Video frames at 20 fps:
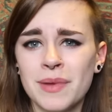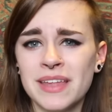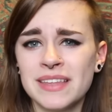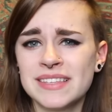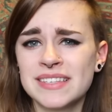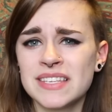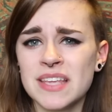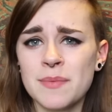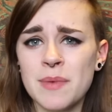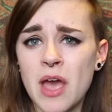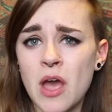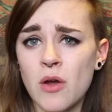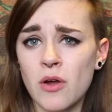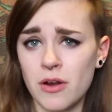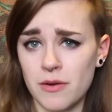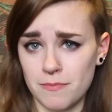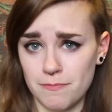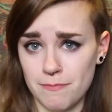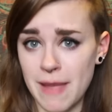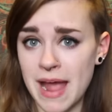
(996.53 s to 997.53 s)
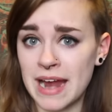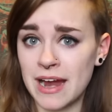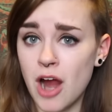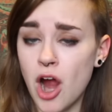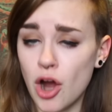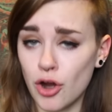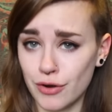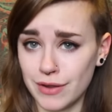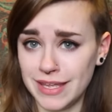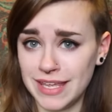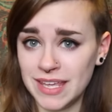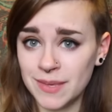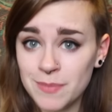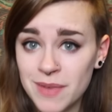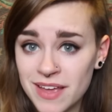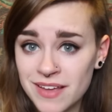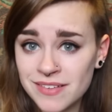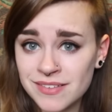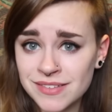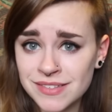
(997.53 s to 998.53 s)
but somehow our, my, our
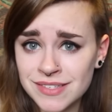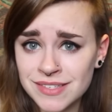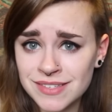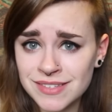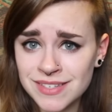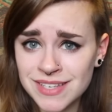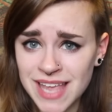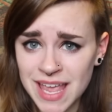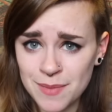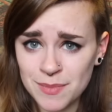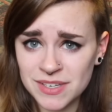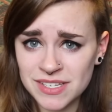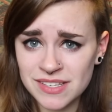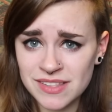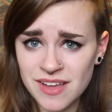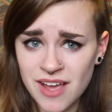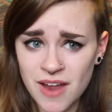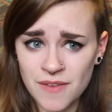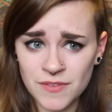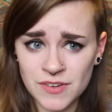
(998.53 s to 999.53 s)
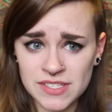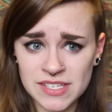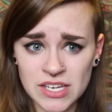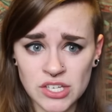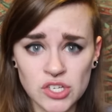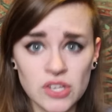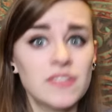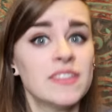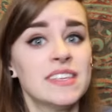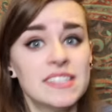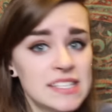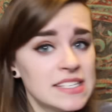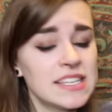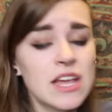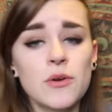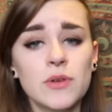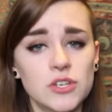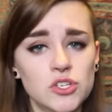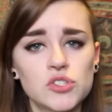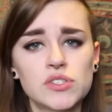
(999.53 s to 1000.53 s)
emails came into the conversation. This is
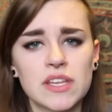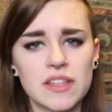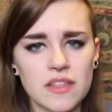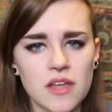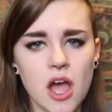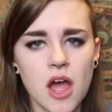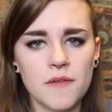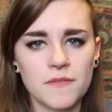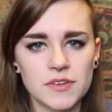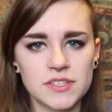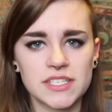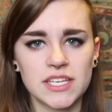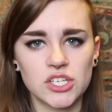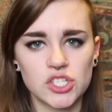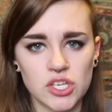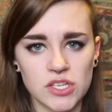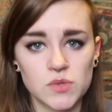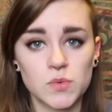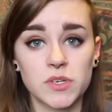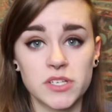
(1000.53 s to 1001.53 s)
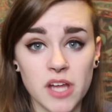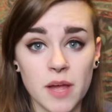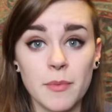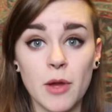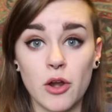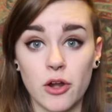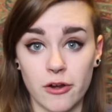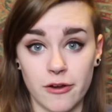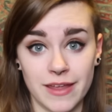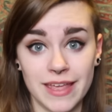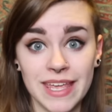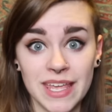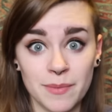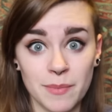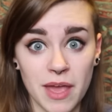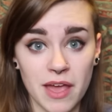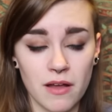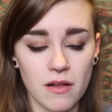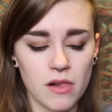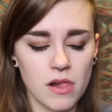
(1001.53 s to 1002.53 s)
how interesting the conversation is. We're talking about our
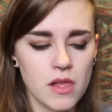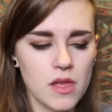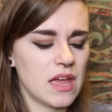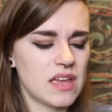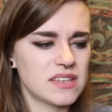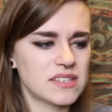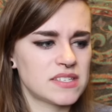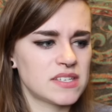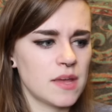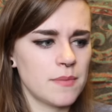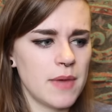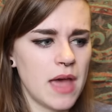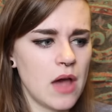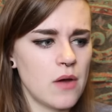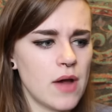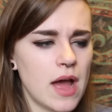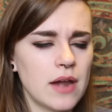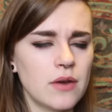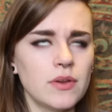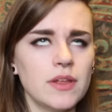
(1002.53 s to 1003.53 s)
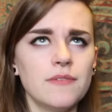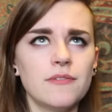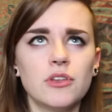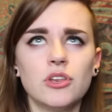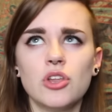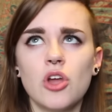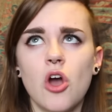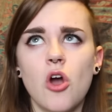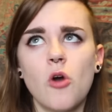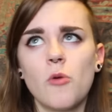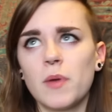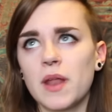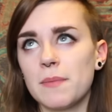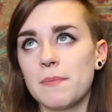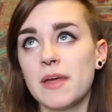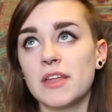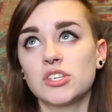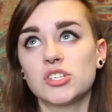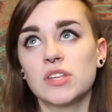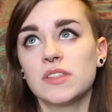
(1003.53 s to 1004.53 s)
email. Somehow, I don't even know, but I
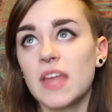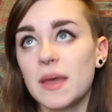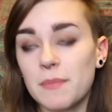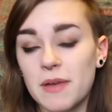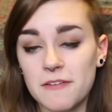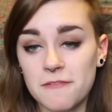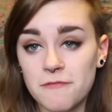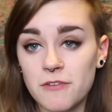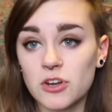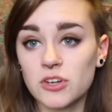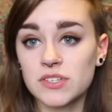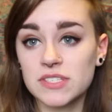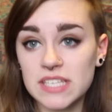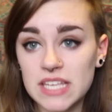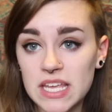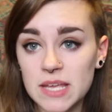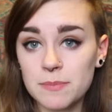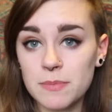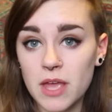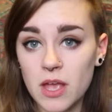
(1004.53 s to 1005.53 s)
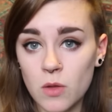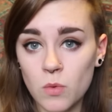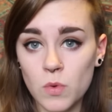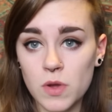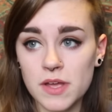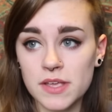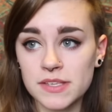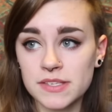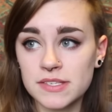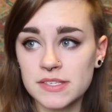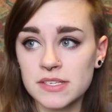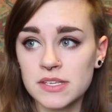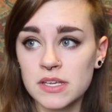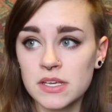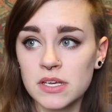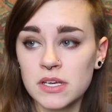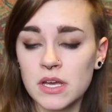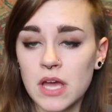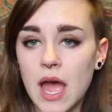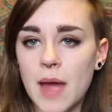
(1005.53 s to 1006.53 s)
mentioned that my first email was,
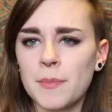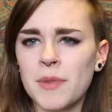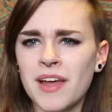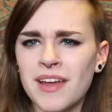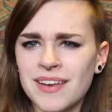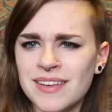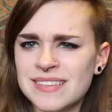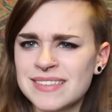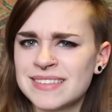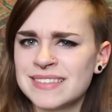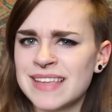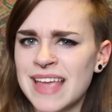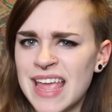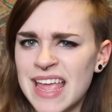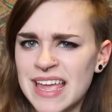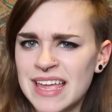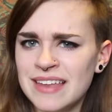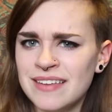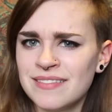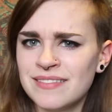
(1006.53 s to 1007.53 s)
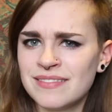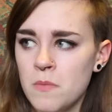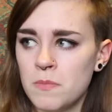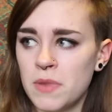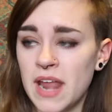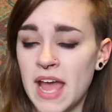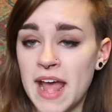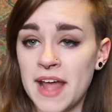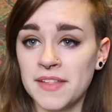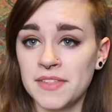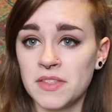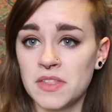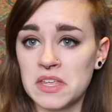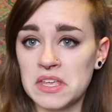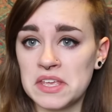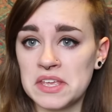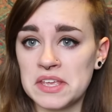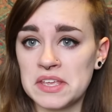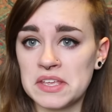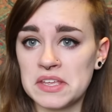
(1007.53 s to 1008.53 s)
I'm not gonna say it, but it had
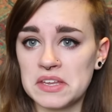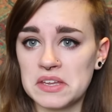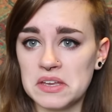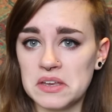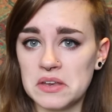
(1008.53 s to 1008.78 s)
the